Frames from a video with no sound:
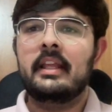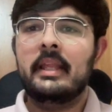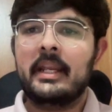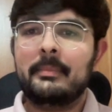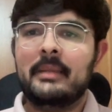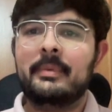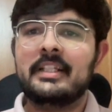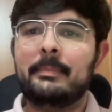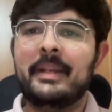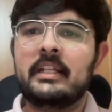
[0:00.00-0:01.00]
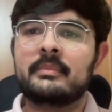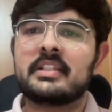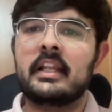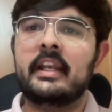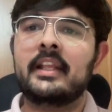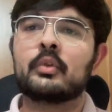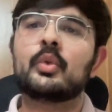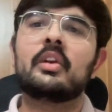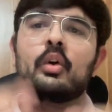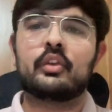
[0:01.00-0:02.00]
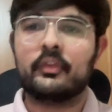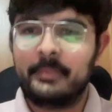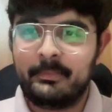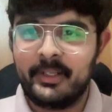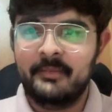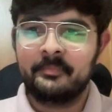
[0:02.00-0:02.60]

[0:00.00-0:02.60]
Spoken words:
It may be that Paytm is lending out to a lot of people,